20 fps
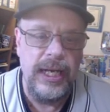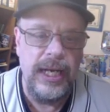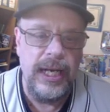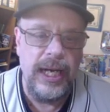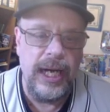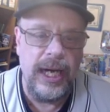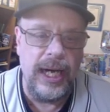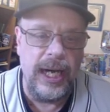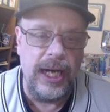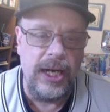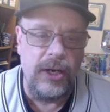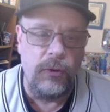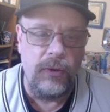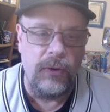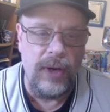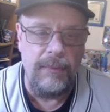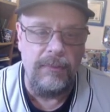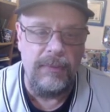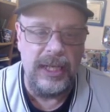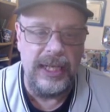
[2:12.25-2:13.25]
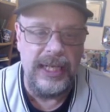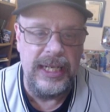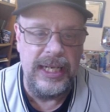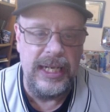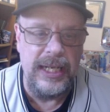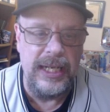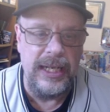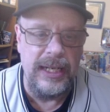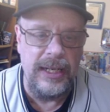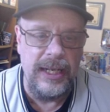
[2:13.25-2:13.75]
uh,
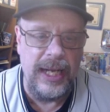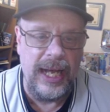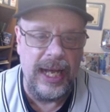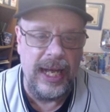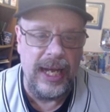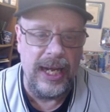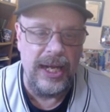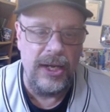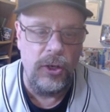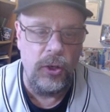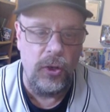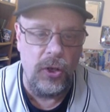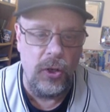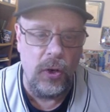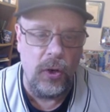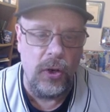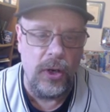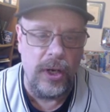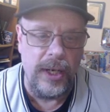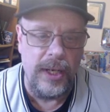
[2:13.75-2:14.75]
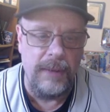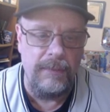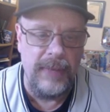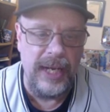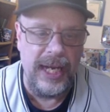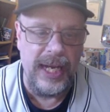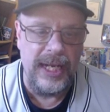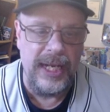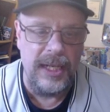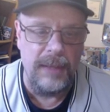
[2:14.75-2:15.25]
Kremlin and New York
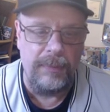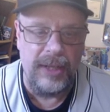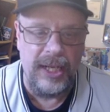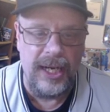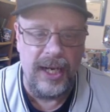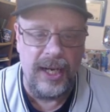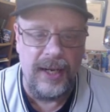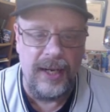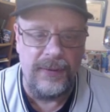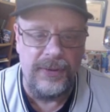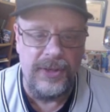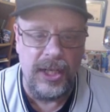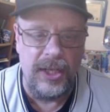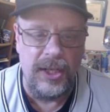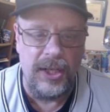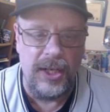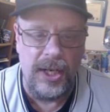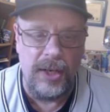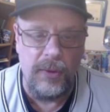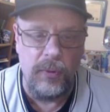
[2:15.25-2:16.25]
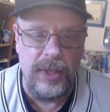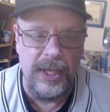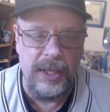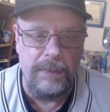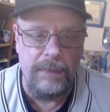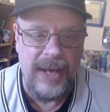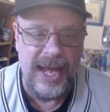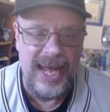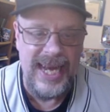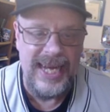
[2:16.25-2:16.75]
making the playoffs, along
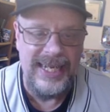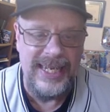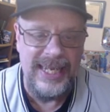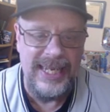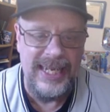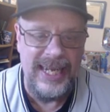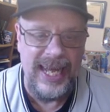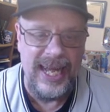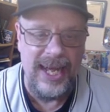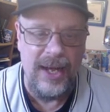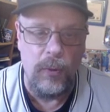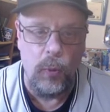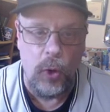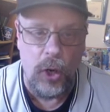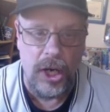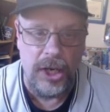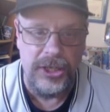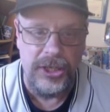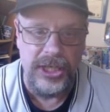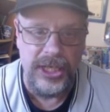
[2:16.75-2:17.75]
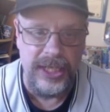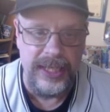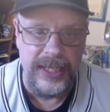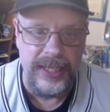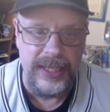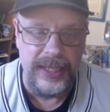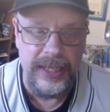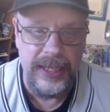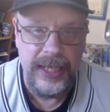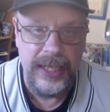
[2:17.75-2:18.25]
with Painted and
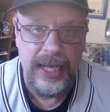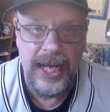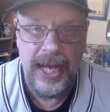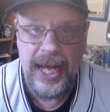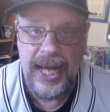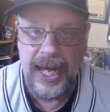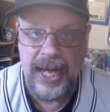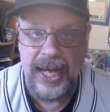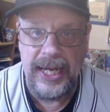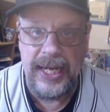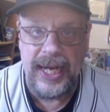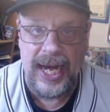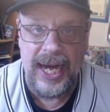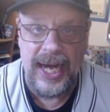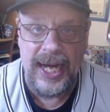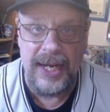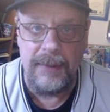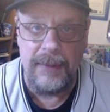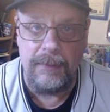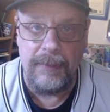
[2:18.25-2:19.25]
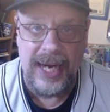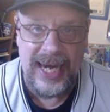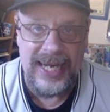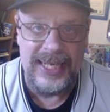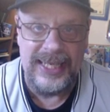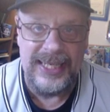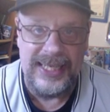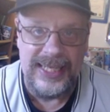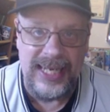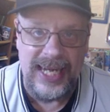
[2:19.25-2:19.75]
Washington. And on
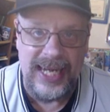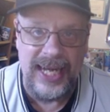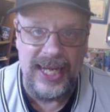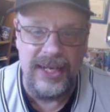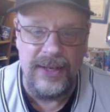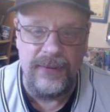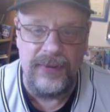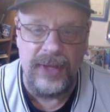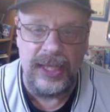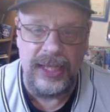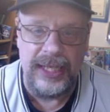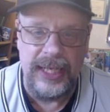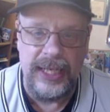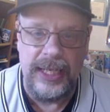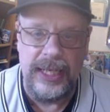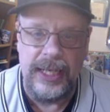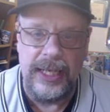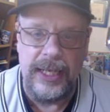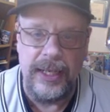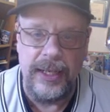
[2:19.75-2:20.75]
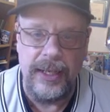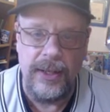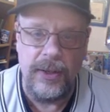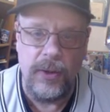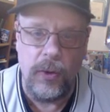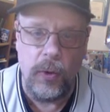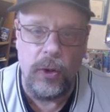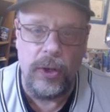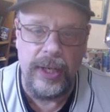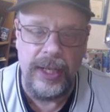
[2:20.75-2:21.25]
my side of the league,
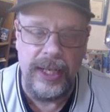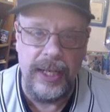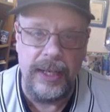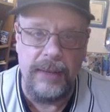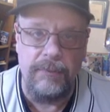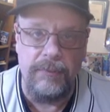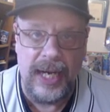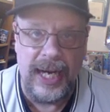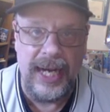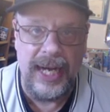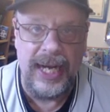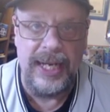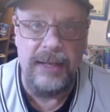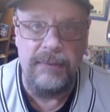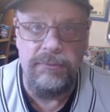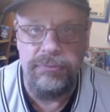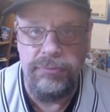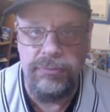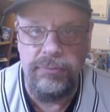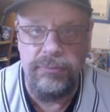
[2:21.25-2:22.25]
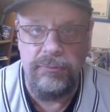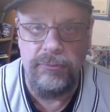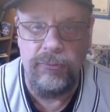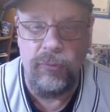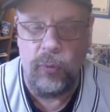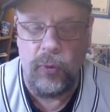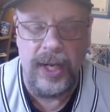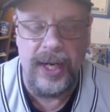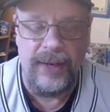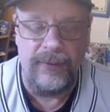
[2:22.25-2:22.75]
or in my
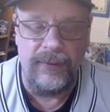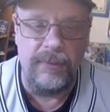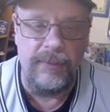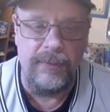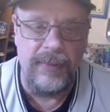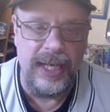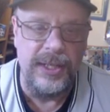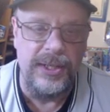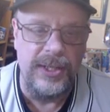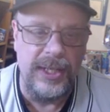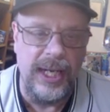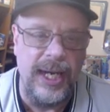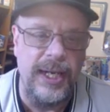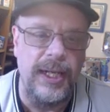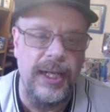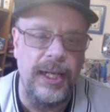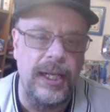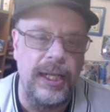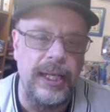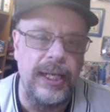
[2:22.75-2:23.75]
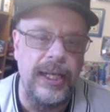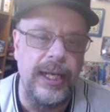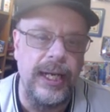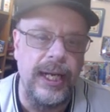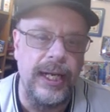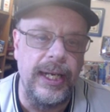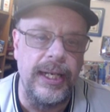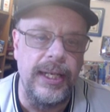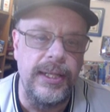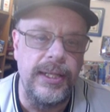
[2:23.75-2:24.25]
whatever my side of the league,
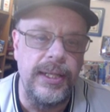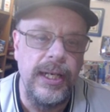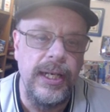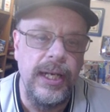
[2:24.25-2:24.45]
I guess,